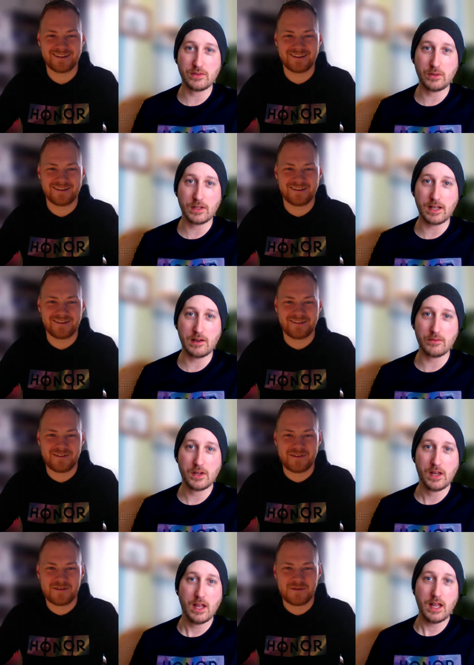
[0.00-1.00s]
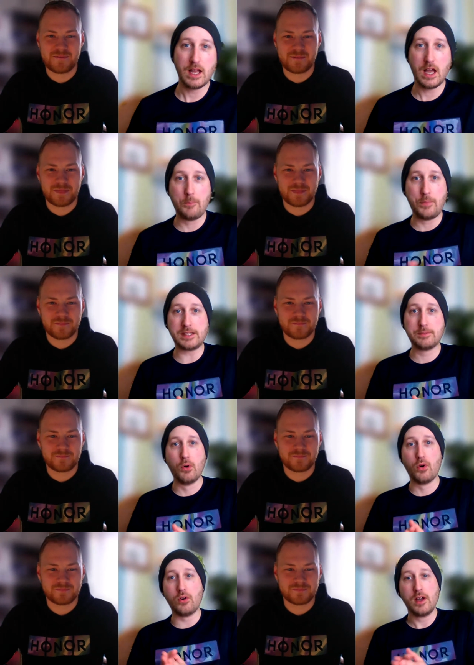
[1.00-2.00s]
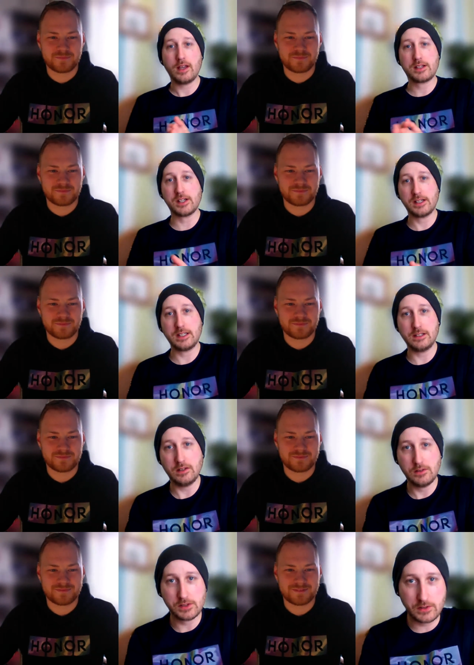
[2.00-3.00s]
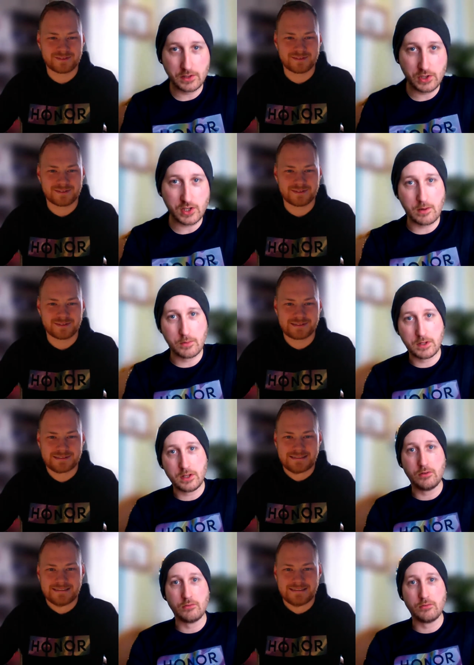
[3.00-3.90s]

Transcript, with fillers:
Speaker 1: hopefully we'll have a bit more exciting news to share with